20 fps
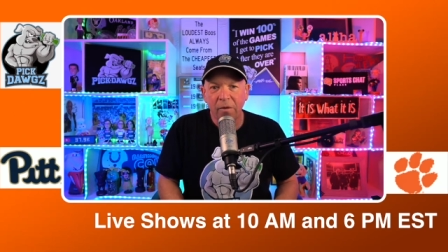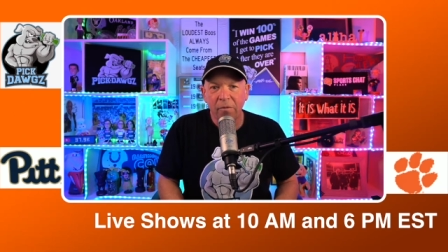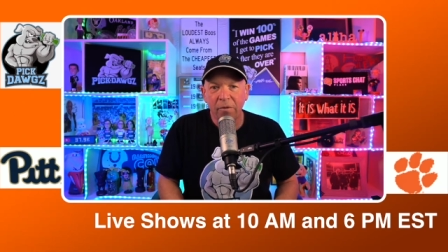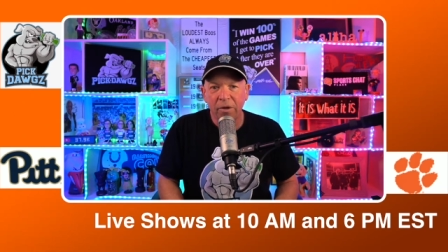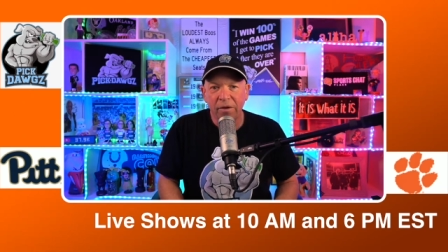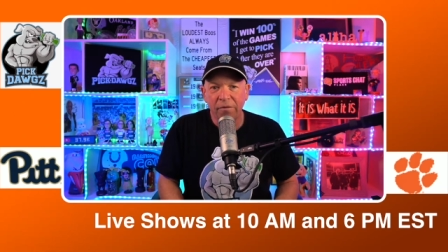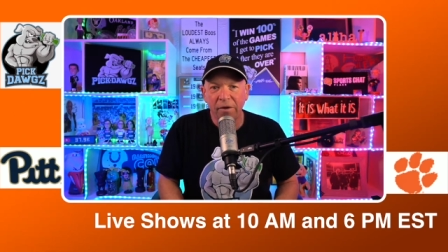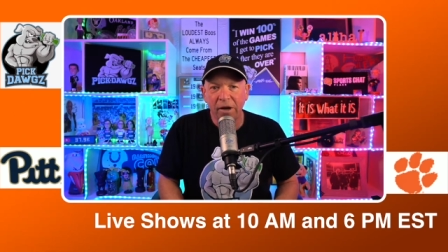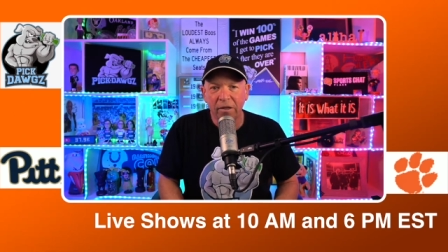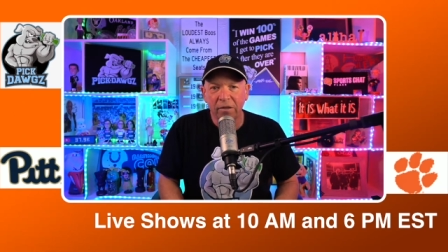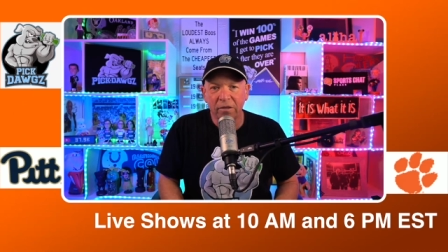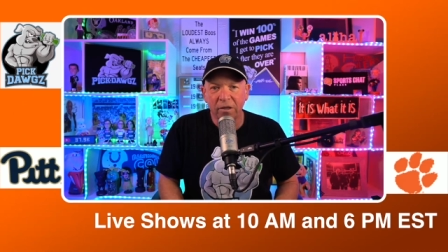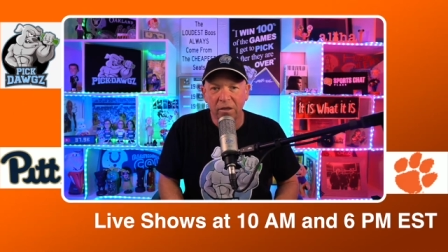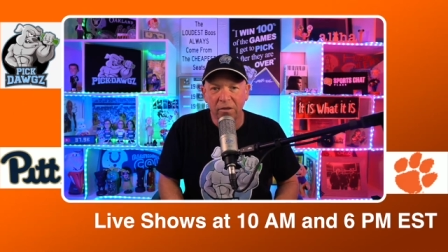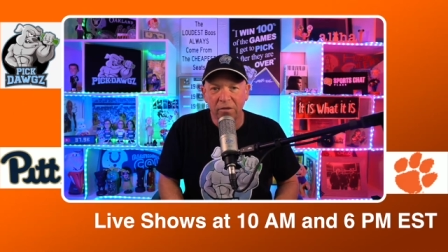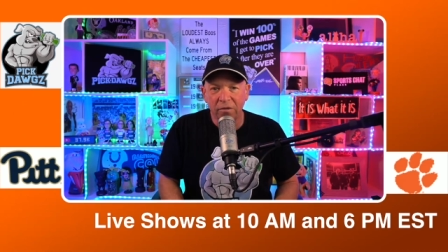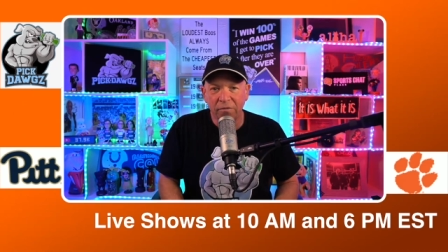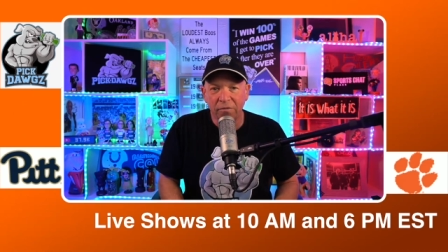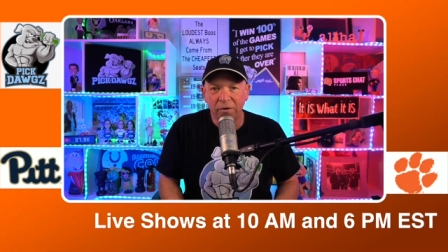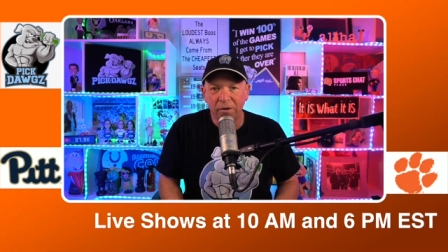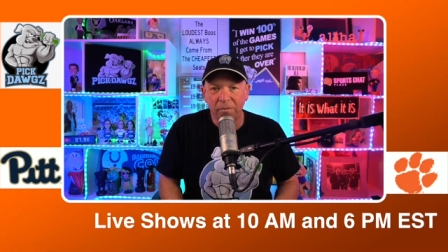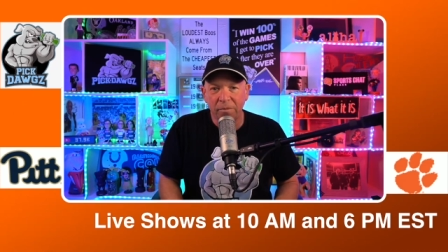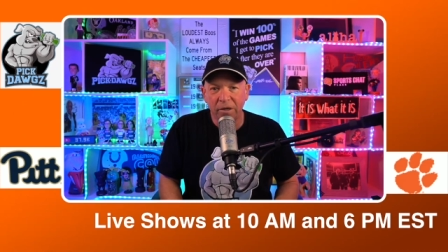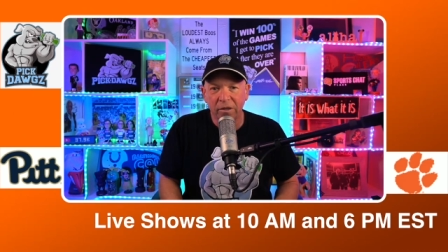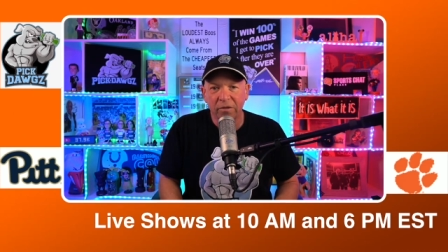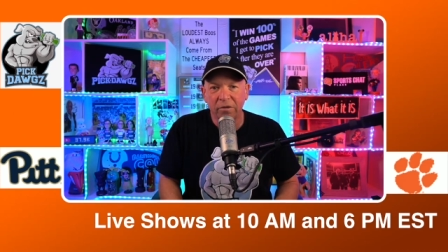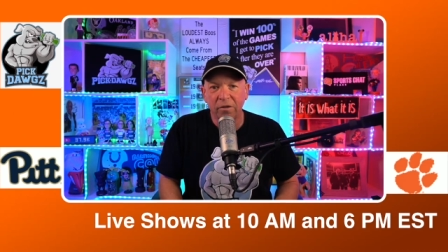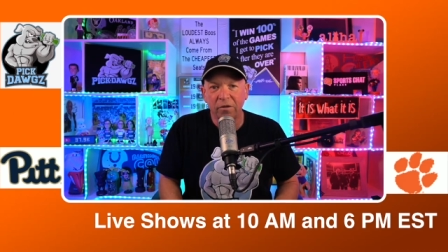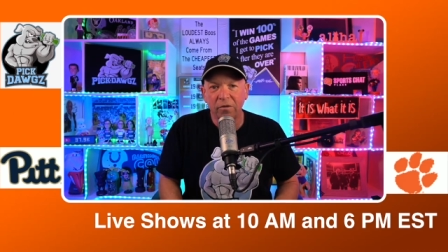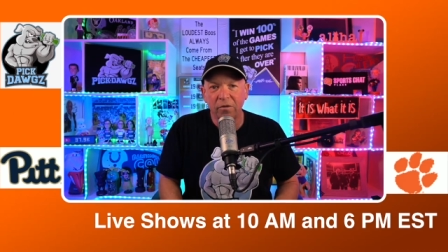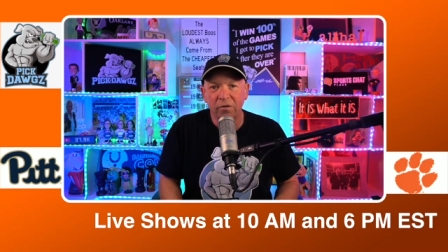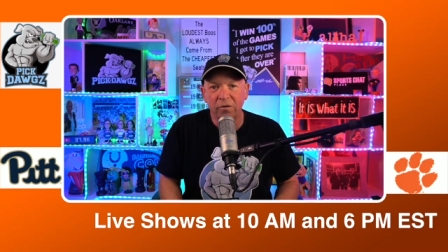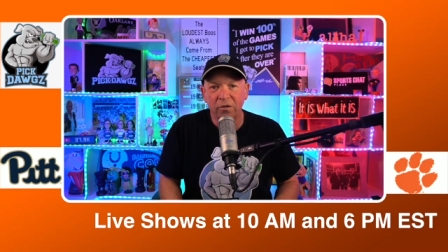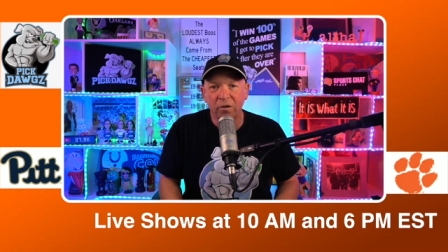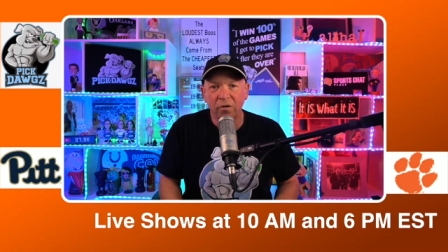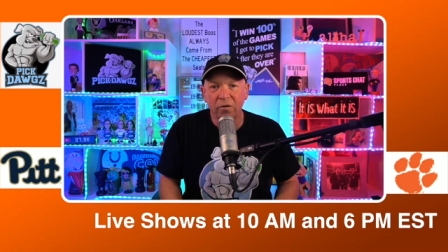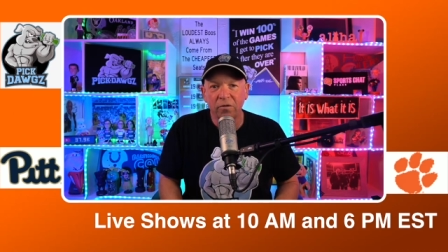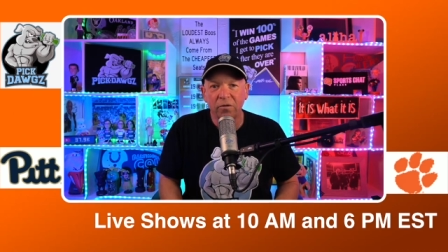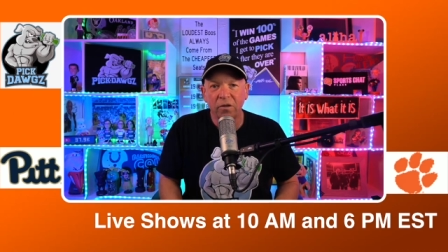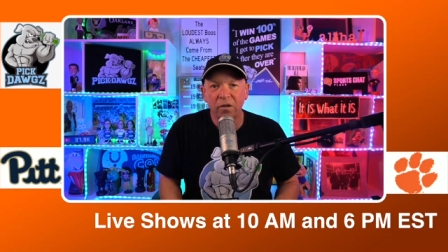We give out tons of free picks on those
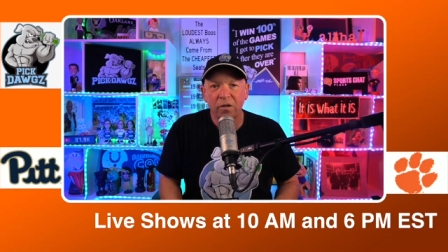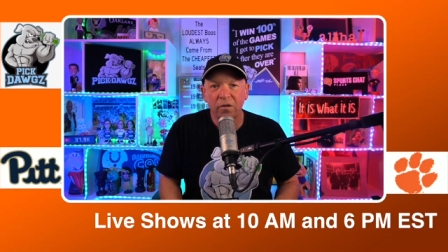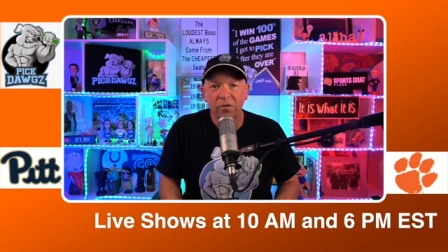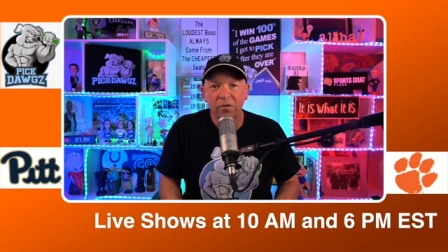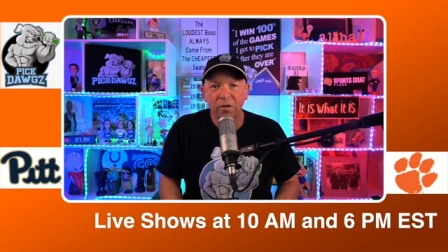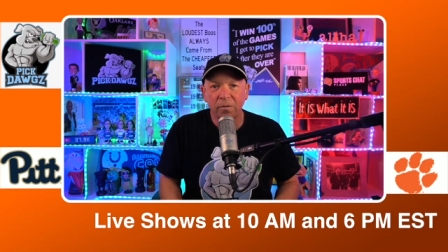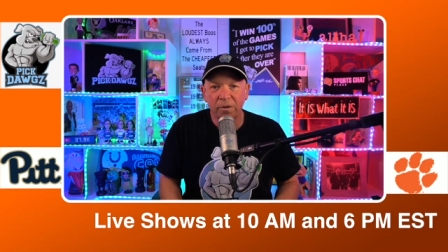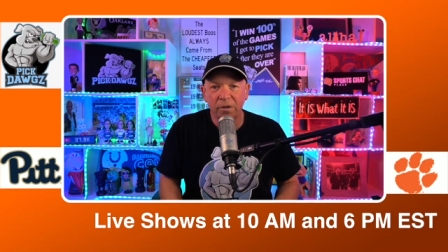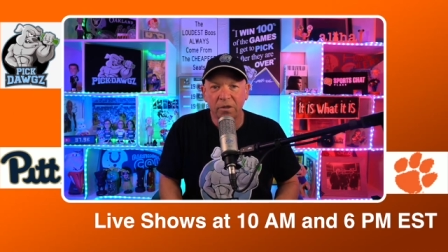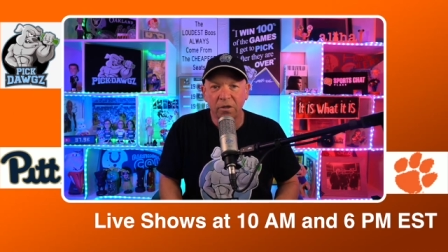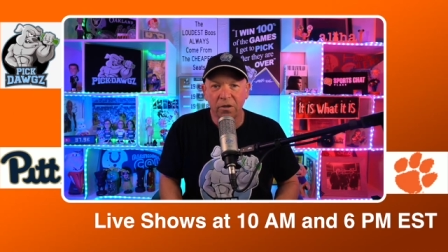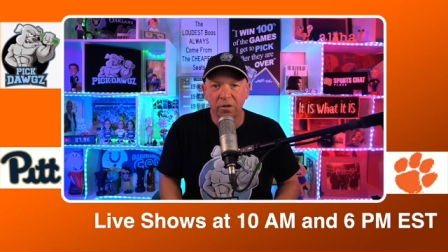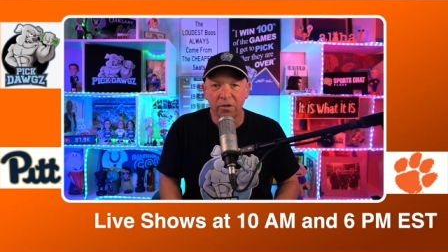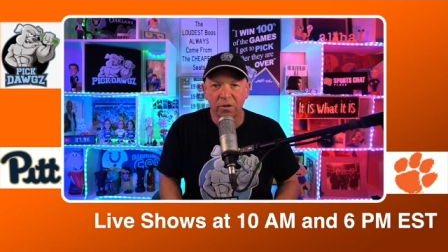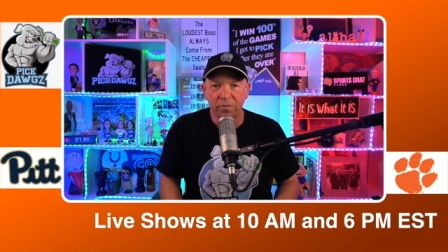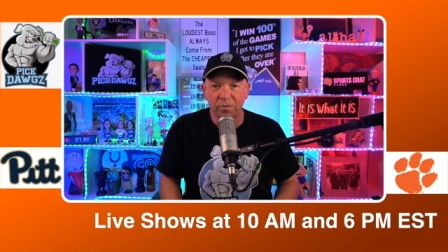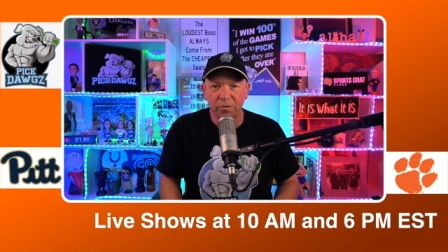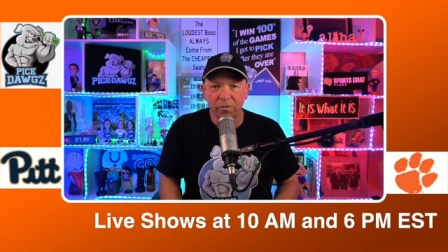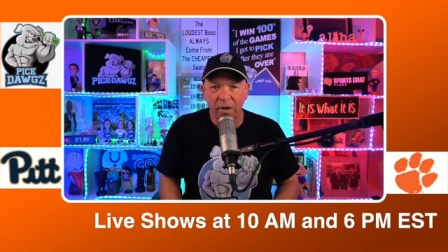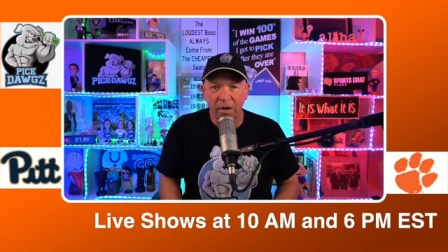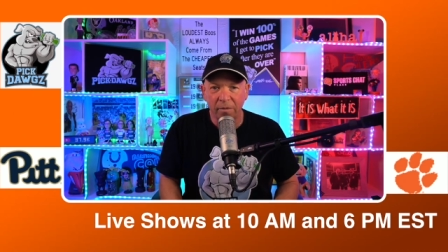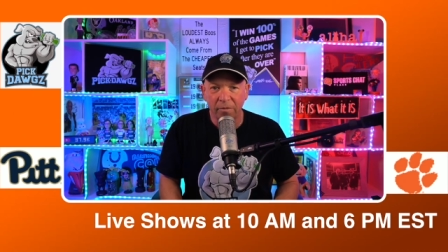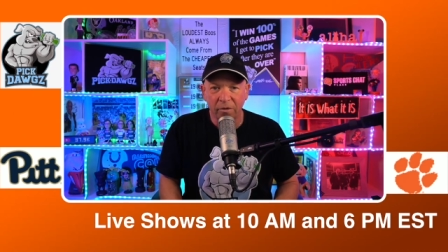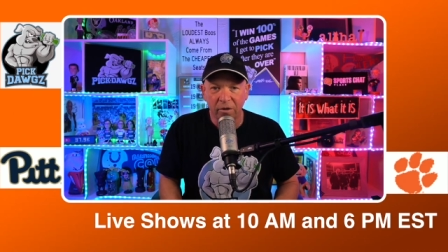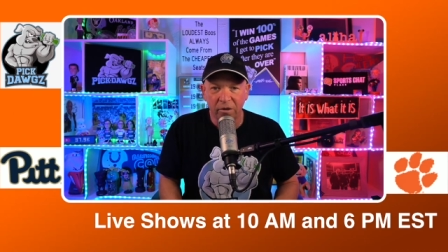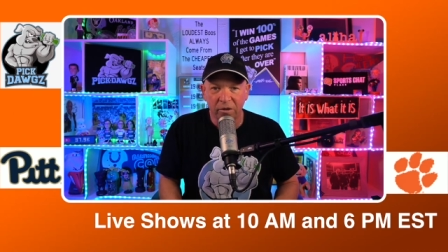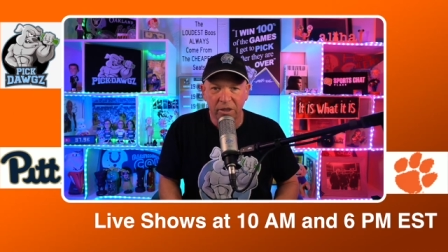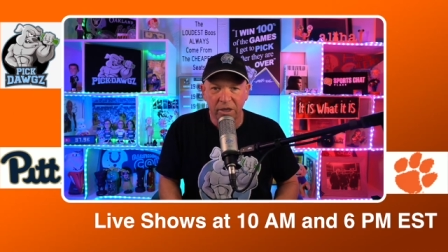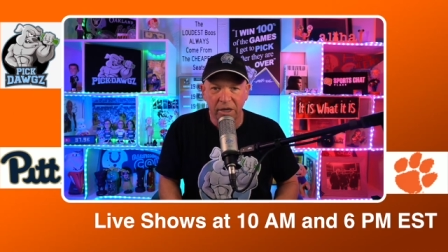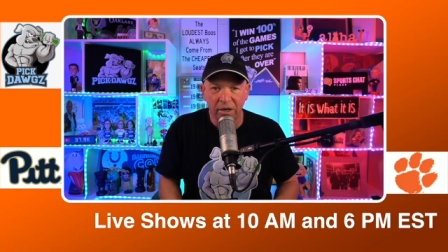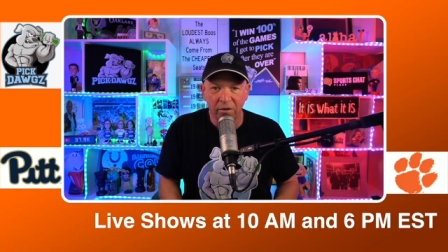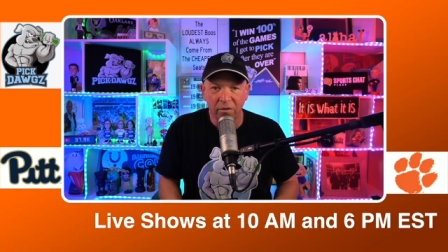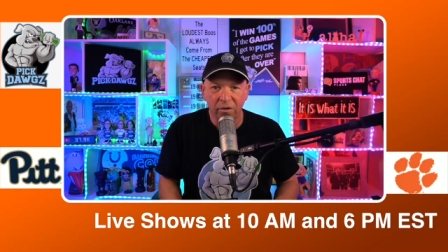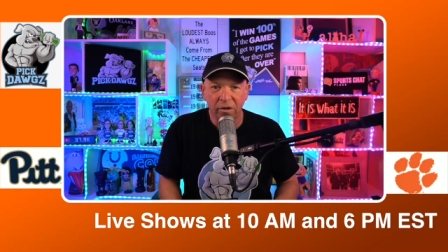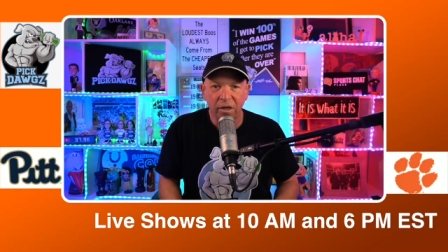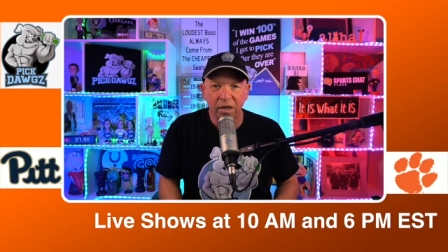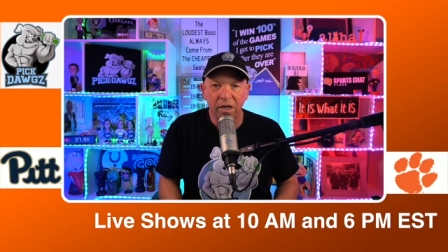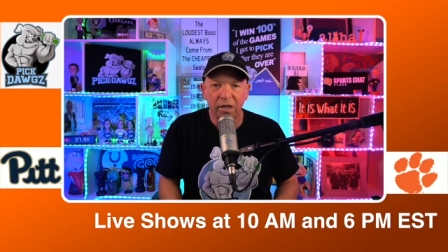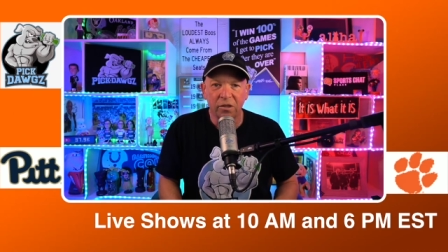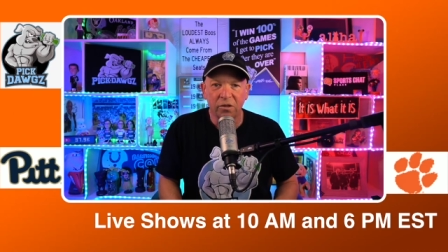shows, so be sure to subscribe to our channel
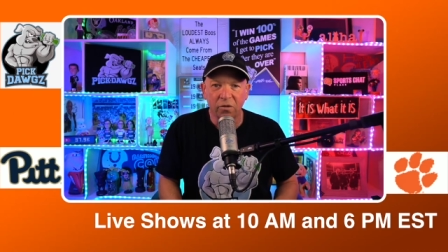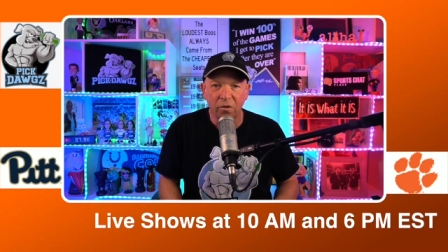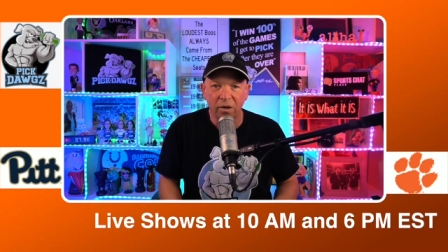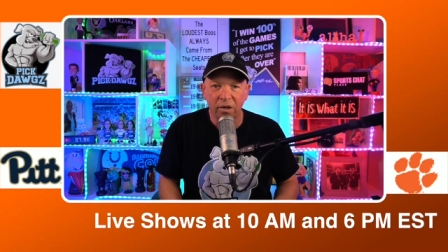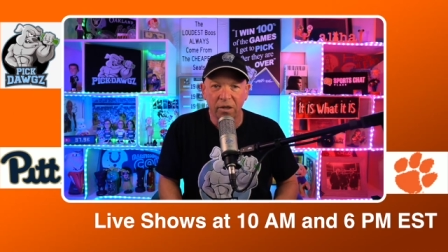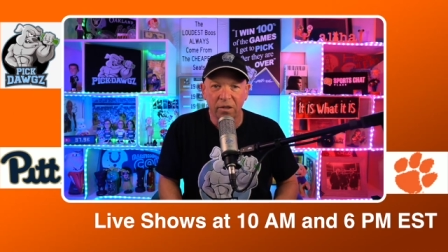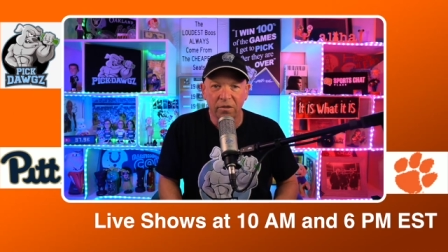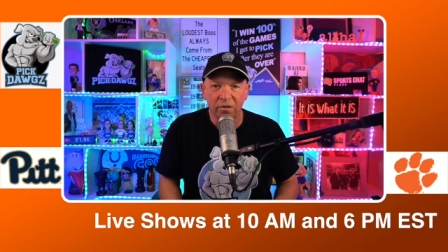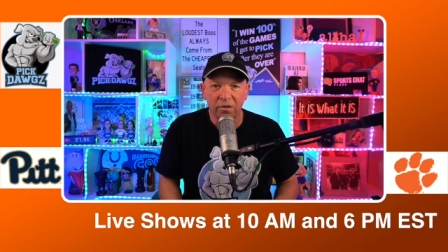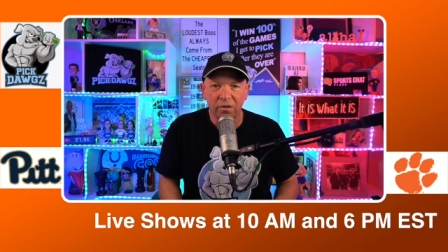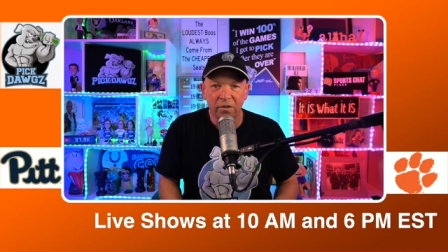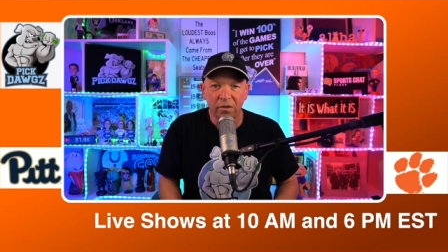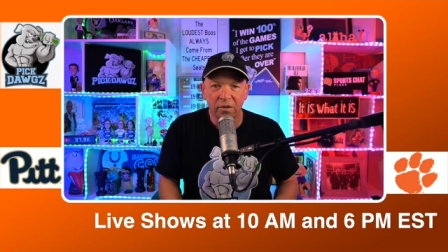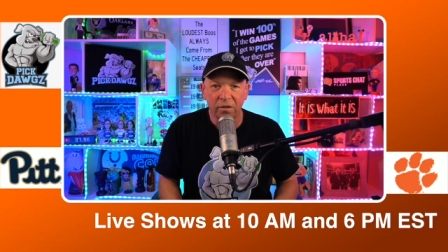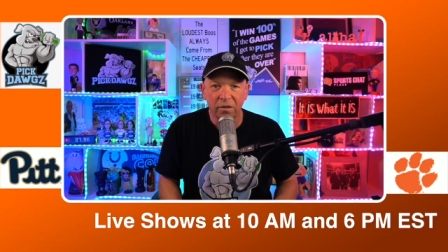and join us.